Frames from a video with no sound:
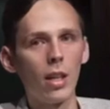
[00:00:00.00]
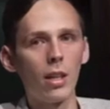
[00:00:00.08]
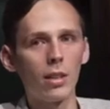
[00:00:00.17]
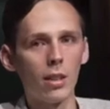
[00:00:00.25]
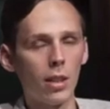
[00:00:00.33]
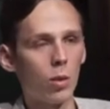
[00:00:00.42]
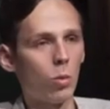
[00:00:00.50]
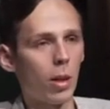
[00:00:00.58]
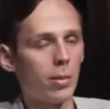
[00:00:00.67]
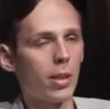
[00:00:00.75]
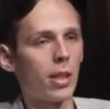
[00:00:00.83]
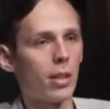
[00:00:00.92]
that this
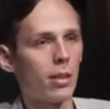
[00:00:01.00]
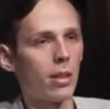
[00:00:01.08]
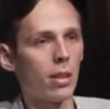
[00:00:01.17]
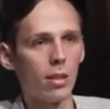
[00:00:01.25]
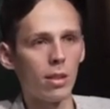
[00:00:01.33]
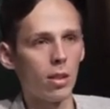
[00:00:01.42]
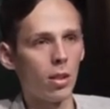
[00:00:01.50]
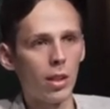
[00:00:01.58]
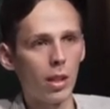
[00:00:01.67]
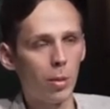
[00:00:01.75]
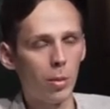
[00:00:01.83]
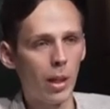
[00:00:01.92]
website exists. You don't need to
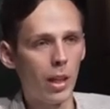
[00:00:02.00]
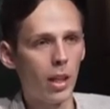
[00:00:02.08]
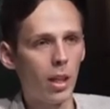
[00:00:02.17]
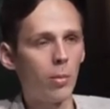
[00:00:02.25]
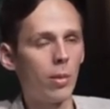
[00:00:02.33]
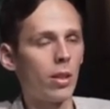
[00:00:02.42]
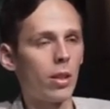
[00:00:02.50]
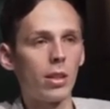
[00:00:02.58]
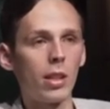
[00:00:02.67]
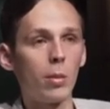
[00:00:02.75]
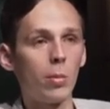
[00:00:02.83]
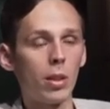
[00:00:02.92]
put my name. You don't need
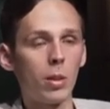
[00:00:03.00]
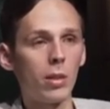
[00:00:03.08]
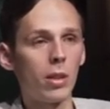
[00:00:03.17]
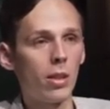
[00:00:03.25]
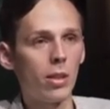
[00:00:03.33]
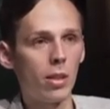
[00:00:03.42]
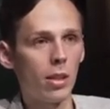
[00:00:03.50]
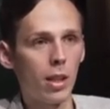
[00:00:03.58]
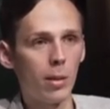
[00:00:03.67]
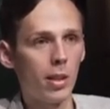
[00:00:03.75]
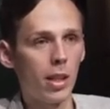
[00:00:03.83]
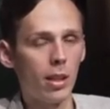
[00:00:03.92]
to put the material I
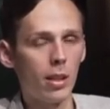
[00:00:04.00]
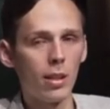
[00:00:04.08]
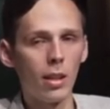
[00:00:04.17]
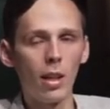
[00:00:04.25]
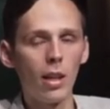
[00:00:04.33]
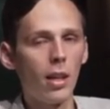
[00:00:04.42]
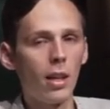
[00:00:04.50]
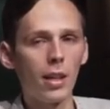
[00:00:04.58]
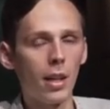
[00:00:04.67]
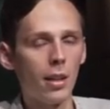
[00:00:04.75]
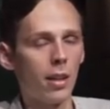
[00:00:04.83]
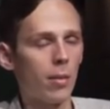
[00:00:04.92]
obtained.
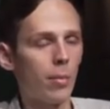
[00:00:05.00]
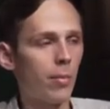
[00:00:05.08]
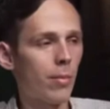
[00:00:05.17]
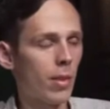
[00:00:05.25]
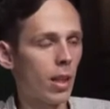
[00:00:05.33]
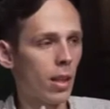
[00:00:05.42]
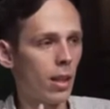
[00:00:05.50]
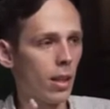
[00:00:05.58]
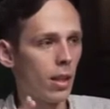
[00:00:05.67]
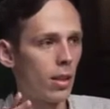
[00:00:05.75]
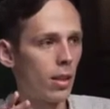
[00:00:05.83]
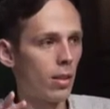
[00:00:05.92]
Nothing.
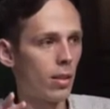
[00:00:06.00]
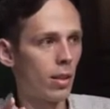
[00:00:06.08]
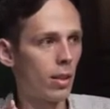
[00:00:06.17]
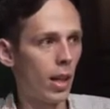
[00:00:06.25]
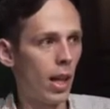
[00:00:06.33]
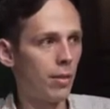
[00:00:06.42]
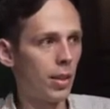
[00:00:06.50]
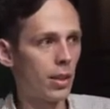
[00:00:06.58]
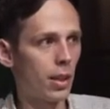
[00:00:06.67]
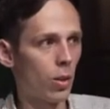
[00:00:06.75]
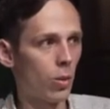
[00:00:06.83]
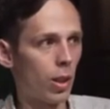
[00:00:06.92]
Uh, every
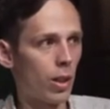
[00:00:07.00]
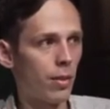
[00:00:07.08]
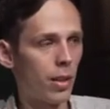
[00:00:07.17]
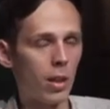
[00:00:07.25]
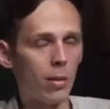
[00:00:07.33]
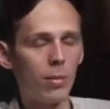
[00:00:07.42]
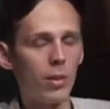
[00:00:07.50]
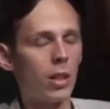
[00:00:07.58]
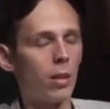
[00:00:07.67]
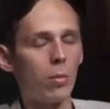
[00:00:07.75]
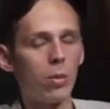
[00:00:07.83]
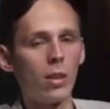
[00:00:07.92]
single one of them
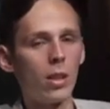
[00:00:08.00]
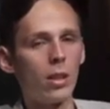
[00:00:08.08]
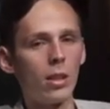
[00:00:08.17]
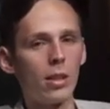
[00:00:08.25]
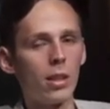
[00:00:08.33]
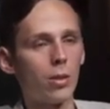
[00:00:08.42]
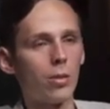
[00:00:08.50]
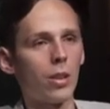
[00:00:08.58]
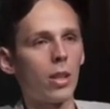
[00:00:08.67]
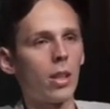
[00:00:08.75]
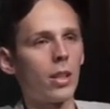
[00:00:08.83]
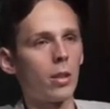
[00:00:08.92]
completely
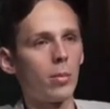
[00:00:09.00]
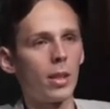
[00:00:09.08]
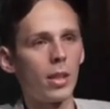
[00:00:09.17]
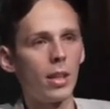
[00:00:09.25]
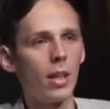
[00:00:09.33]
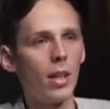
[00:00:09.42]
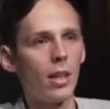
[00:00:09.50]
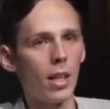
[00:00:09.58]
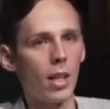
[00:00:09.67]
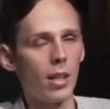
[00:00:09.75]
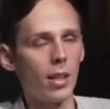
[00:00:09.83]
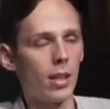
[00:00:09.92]
disregarded me.
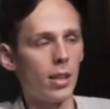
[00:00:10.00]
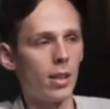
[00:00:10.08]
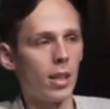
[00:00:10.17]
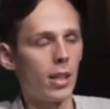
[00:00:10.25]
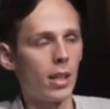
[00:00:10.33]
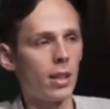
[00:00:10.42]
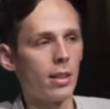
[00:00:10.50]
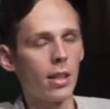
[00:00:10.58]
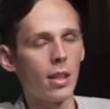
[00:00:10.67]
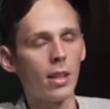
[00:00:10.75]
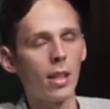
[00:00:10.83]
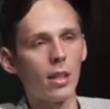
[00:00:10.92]
I you know I, I sent
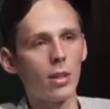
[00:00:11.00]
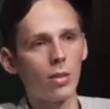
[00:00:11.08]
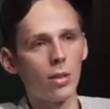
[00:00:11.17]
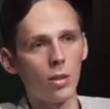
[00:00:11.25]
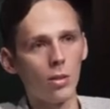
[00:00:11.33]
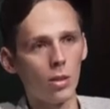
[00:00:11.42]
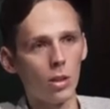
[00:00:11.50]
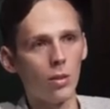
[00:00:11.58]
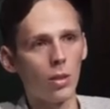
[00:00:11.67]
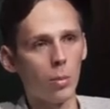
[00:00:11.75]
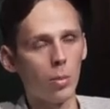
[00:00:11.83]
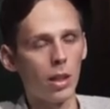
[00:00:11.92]
a lot of those notes over
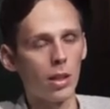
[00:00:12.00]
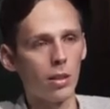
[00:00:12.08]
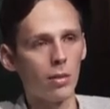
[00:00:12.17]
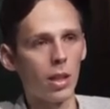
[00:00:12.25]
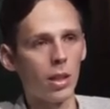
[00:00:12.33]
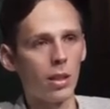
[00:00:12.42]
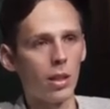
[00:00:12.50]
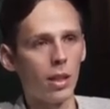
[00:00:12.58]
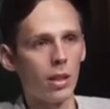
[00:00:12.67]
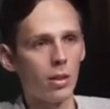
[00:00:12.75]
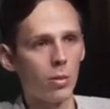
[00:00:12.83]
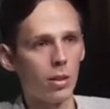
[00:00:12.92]
to Project
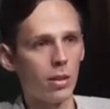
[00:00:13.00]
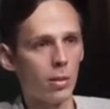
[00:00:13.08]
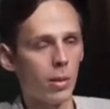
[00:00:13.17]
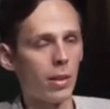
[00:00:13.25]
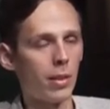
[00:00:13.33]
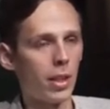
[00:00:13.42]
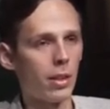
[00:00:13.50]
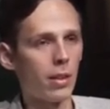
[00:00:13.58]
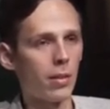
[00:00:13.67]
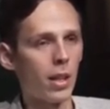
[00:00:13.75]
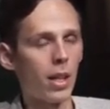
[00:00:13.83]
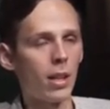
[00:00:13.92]
Veritas with some evidence of
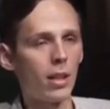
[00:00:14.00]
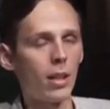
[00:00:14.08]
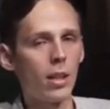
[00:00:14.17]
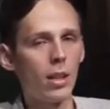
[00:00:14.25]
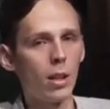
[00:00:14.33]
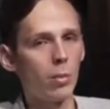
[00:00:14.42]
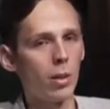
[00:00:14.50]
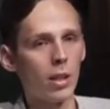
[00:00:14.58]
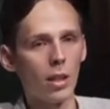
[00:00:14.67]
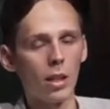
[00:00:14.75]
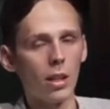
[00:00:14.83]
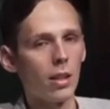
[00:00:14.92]
that but
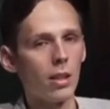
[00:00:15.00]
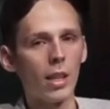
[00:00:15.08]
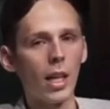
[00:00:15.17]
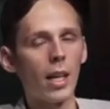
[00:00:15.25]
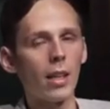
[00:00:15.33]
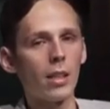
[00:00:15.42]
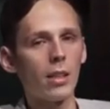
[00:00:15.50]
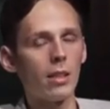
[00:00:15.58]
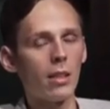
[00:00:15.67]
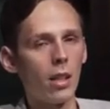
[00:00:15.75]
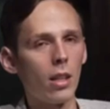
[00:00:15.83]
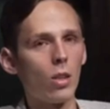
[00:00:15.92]
uh, not a
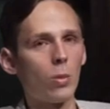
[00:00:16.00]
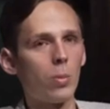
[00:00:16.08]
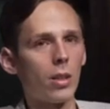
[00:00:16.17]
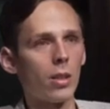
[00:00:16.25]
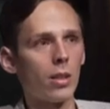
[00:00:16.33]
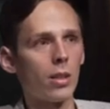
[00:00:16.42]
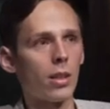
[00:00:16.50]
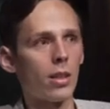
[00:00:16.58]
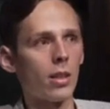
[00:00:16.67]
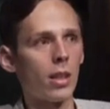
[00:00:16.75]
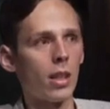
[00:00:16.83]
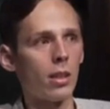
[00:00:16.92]
single person
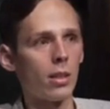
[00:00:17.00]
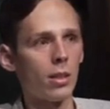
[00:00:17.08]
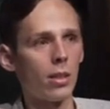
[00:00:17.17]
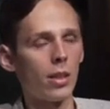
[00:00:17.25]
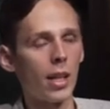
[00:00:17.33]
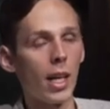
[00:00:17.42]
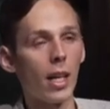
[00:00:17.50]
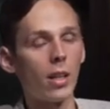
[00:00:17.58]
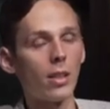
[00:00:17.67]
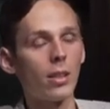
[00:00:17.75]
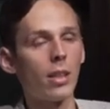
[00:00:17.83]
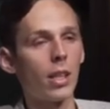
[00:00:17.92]
until now
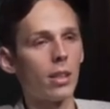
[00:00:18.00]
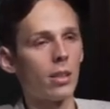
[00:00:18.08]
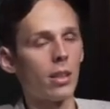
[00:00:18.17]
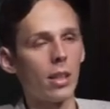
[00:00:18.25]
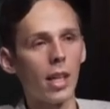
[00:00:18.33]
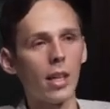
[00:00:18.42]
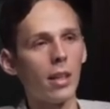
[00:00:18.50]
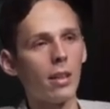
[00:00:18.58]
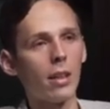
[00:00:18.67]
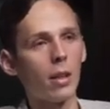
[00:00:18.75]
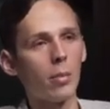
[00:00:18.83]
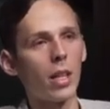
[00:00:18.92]
has done
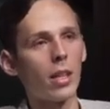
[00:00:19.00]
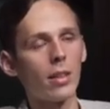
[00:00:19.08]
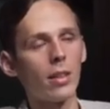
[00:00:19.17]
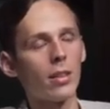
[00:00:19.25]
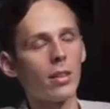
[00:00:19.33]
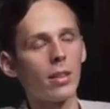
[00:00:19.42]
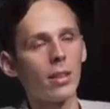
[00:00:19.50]
anything about this.